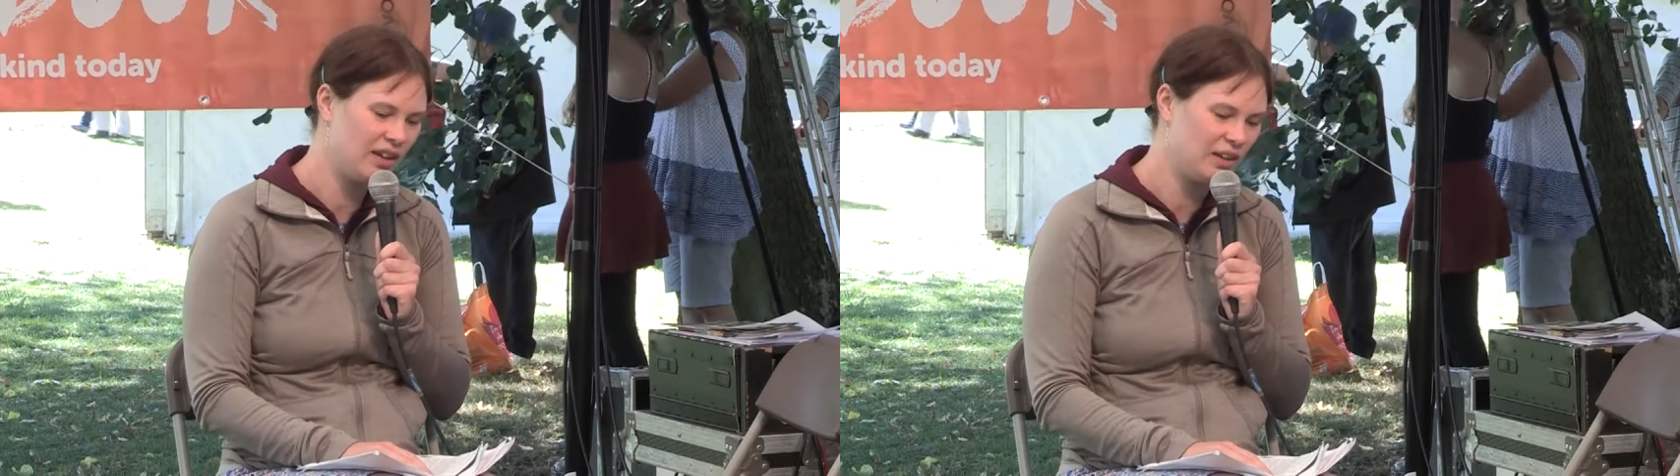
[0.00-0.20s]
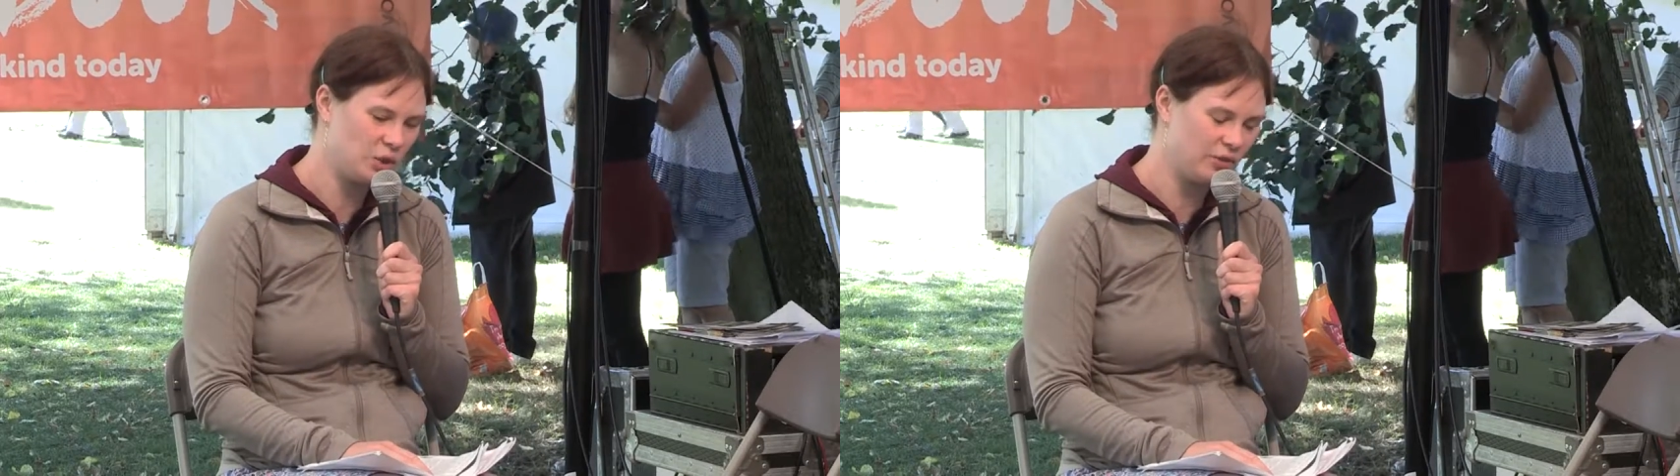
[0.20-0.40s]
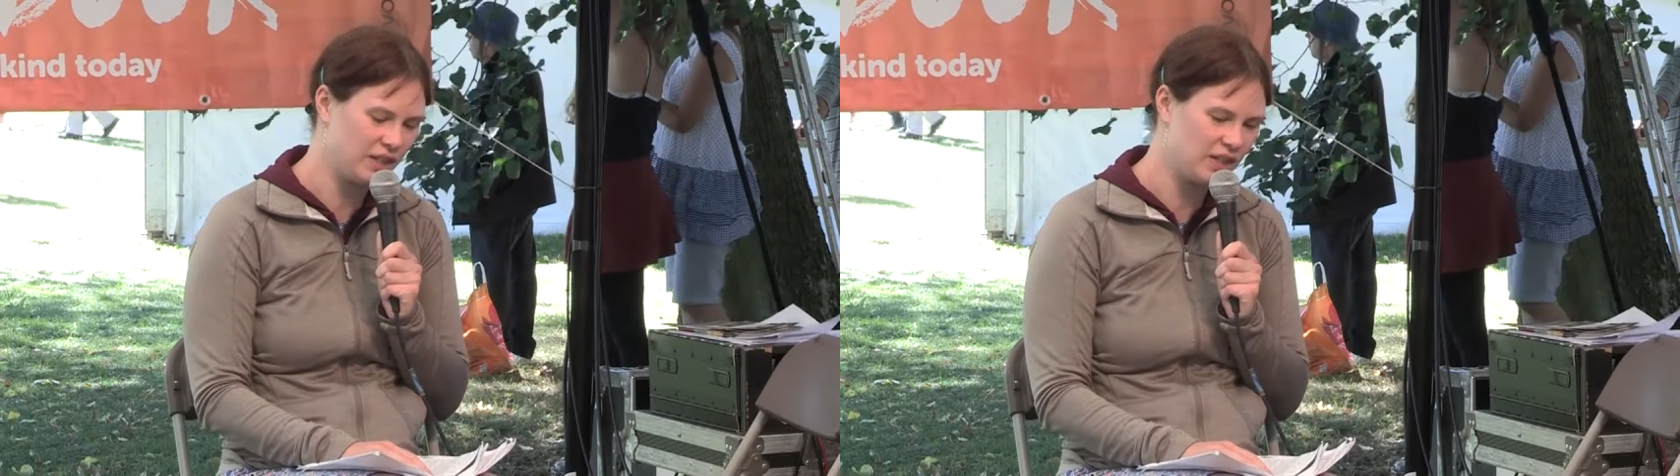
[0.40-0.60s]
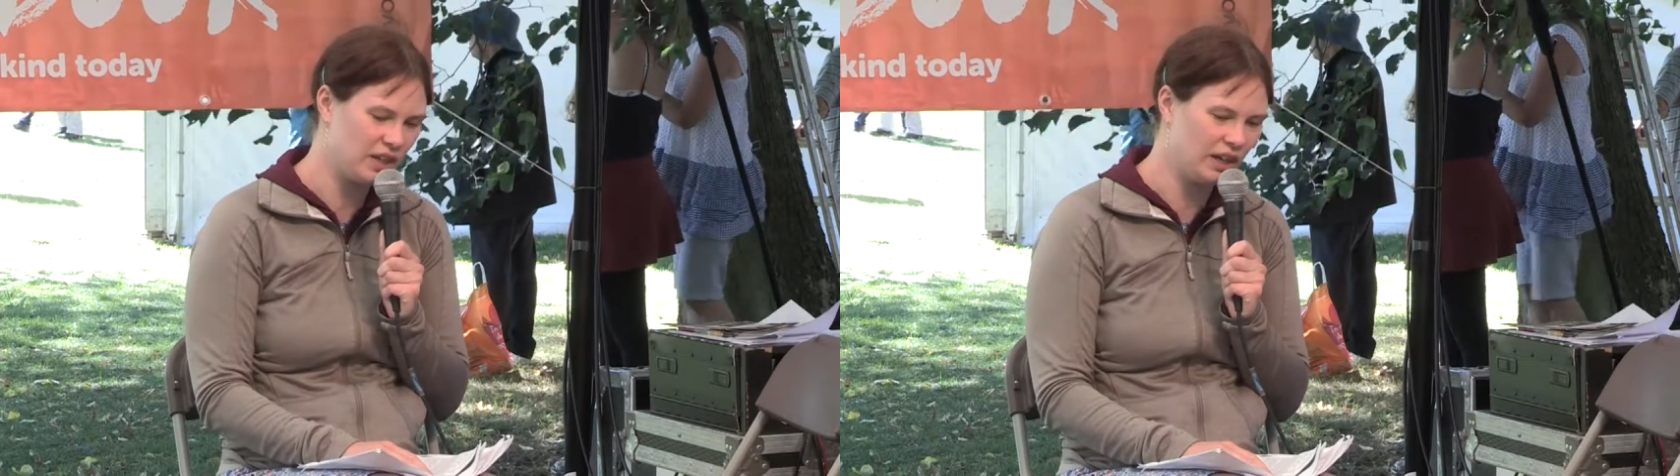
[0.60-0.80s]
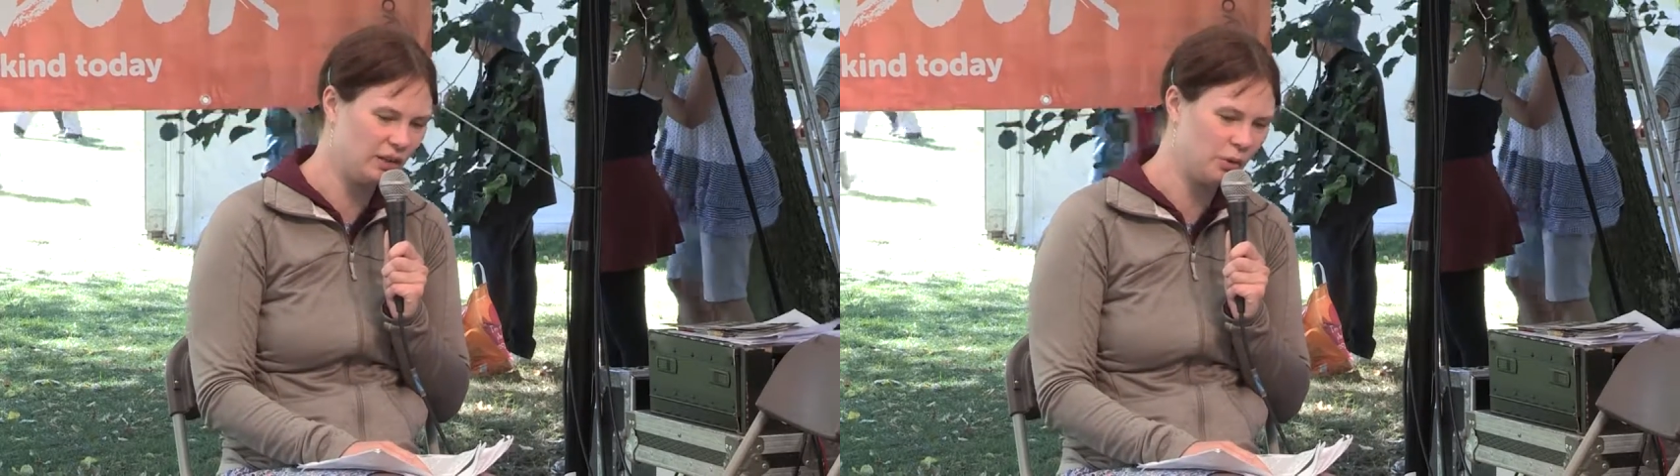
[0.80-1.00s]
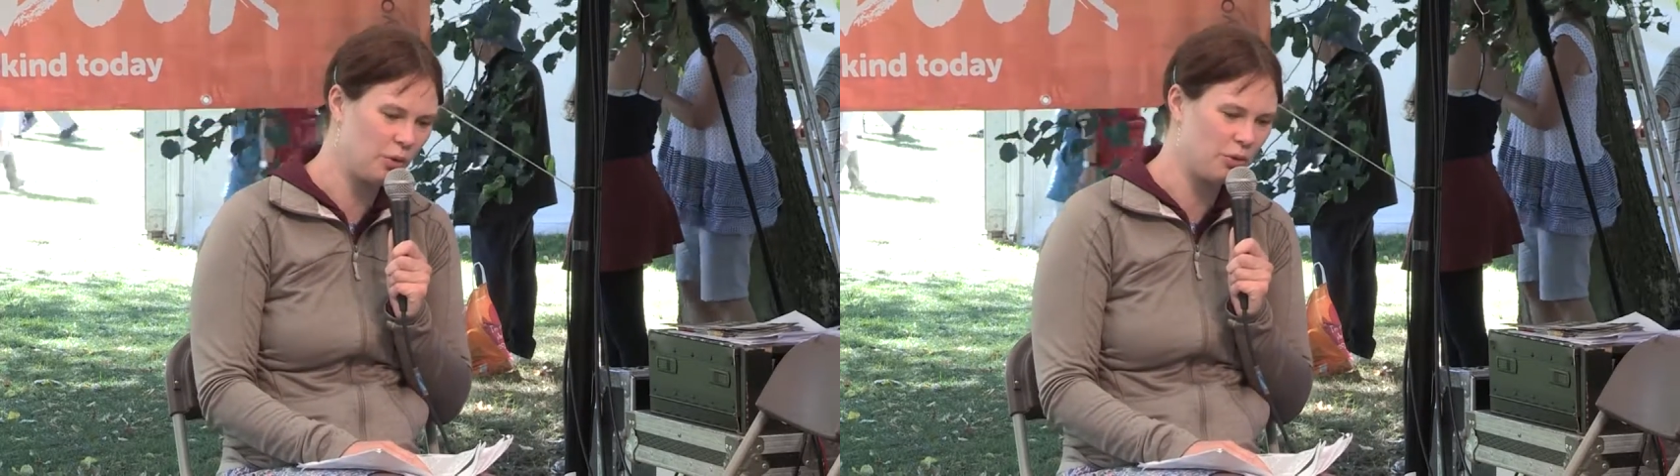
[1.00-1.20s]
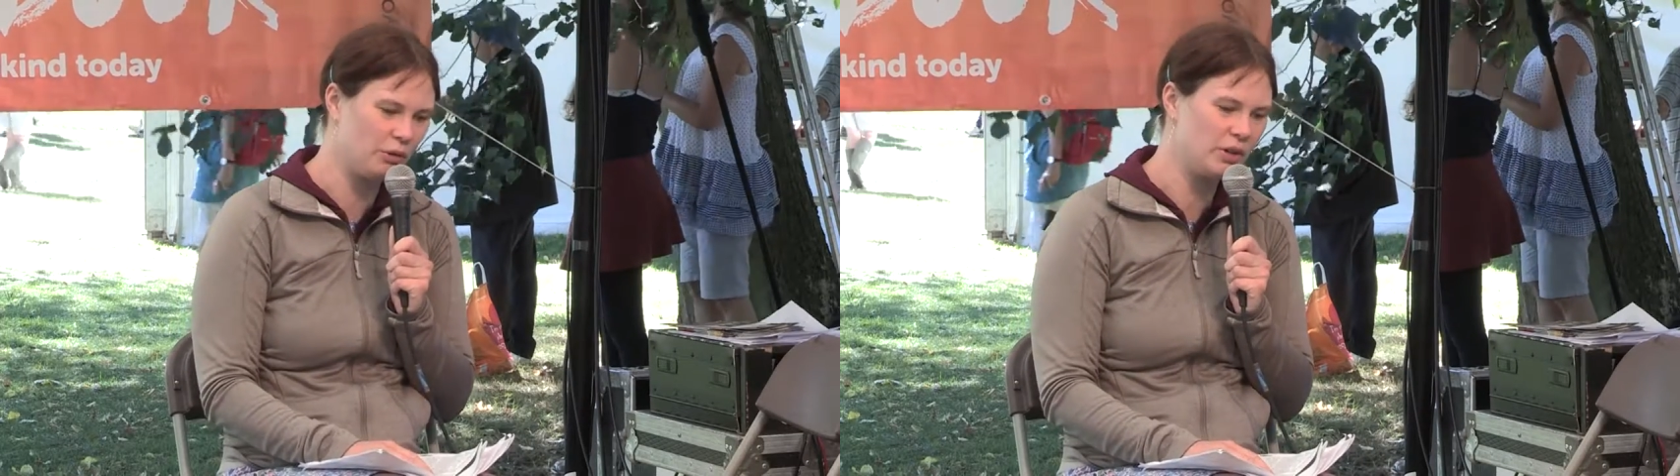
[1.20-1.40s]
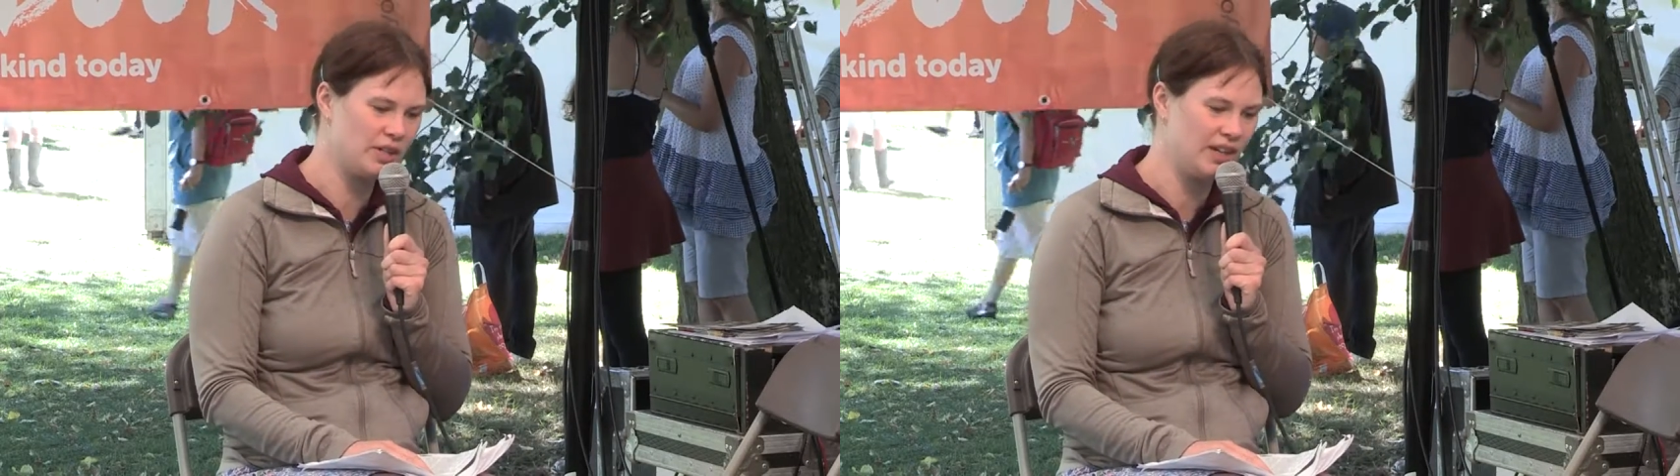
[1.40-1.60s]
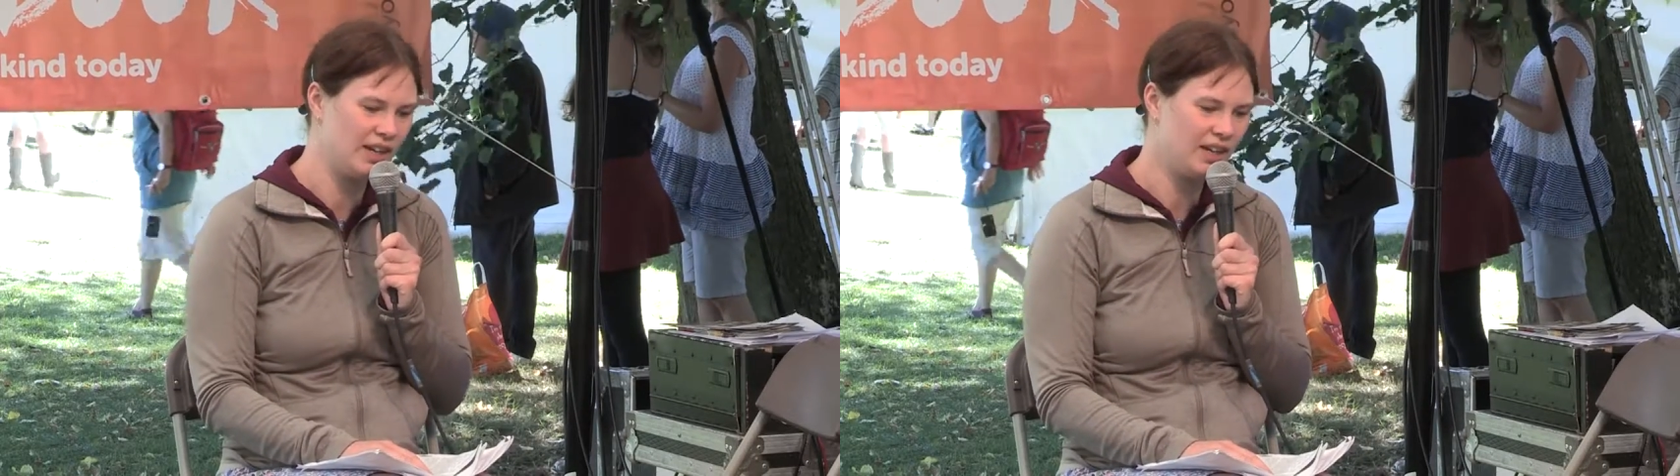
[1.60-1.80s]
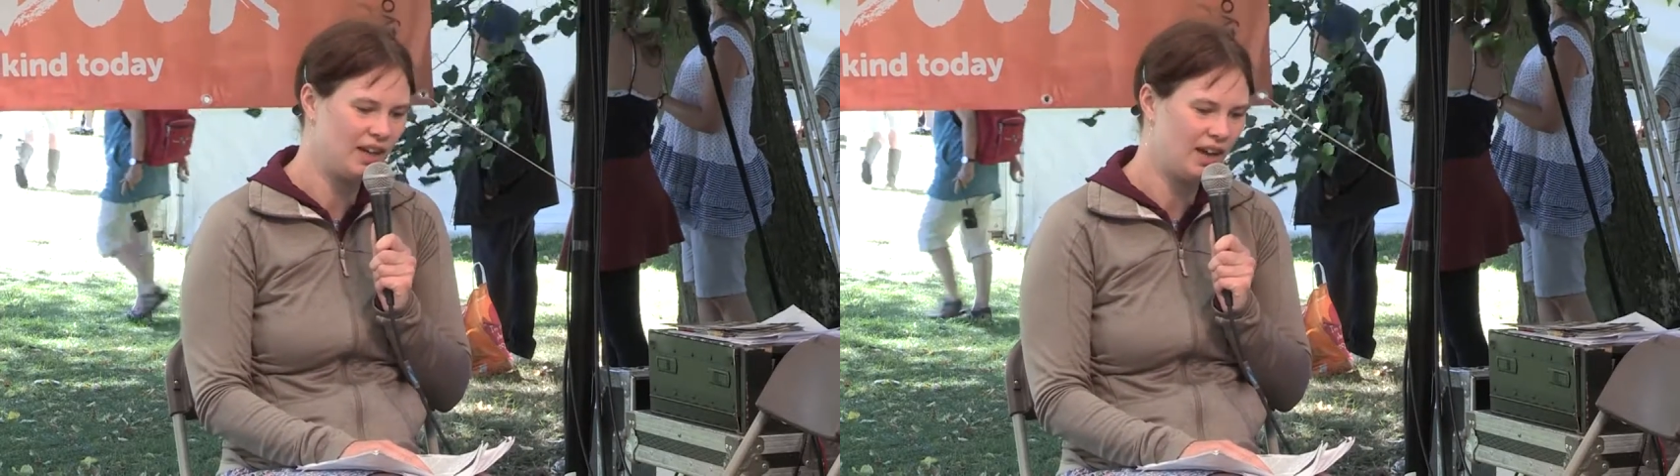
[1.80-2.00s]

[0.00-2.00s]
sort of external authority.